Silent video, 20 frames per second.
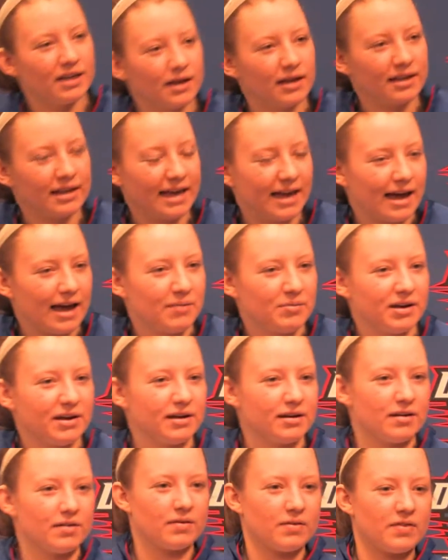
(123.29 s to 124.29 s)
Yeah, I
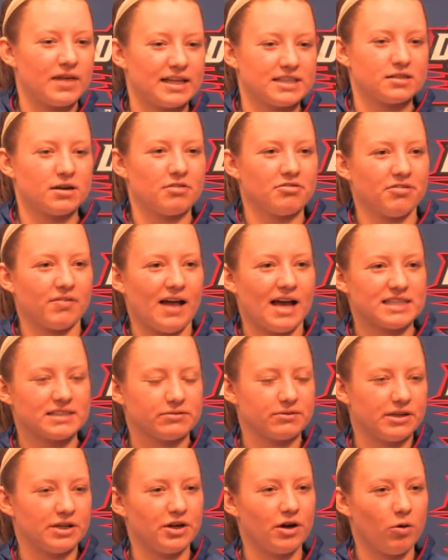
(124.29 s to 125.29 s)
mean, that's our
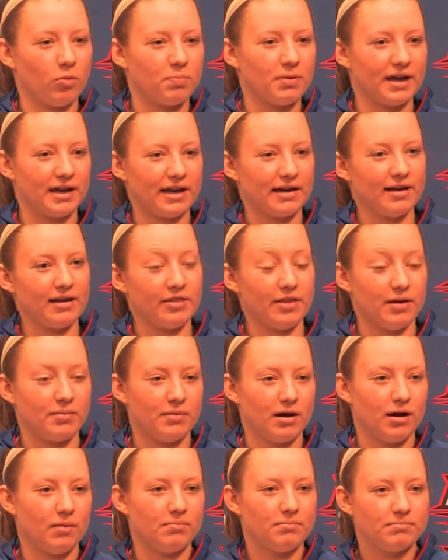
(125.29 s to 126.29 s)
philosophy. You know, pick
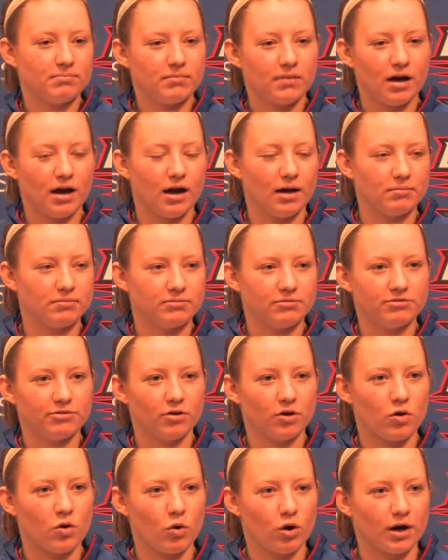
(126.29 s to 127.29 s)
them up um,
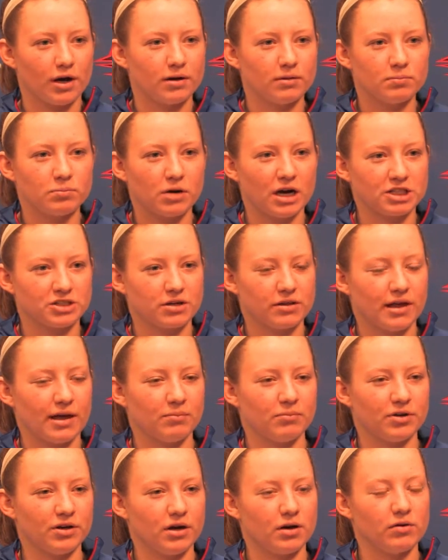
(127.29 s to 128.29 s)
full court, pressure
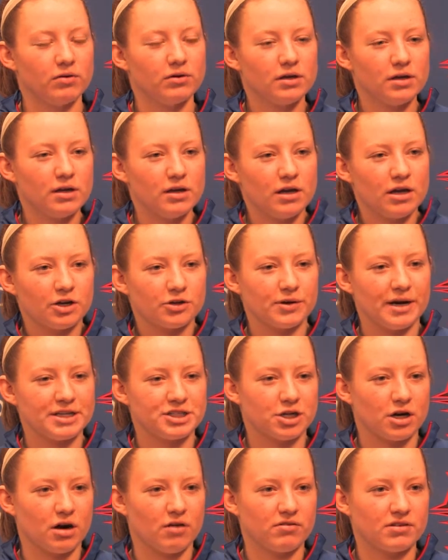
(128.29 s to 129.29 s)
them. You know, create
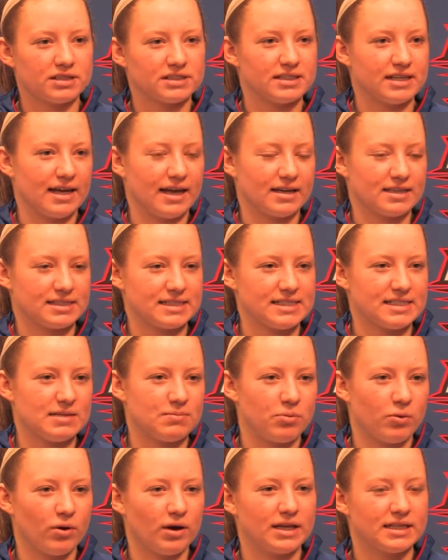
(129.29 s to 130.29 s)
turnovers to get us easy
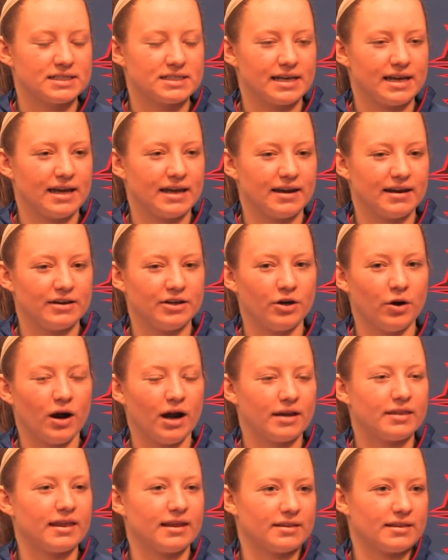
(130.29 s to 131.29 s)
points, and you know, I
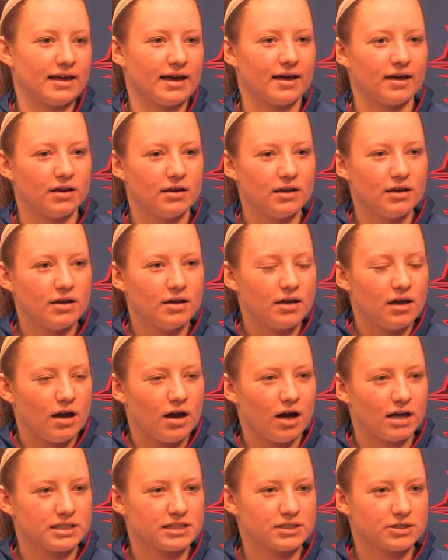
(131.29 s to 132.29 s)
think that
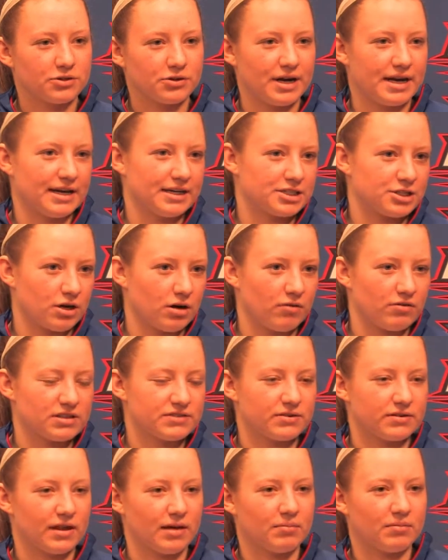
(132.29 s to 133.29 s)
us creating turnovers
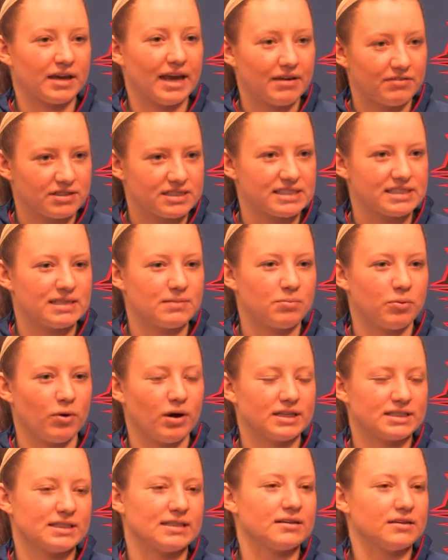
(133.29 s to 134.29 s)
for them gave us easy
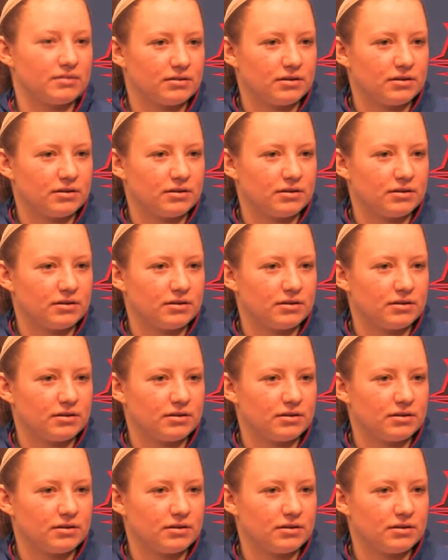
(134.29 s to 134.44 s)
points, and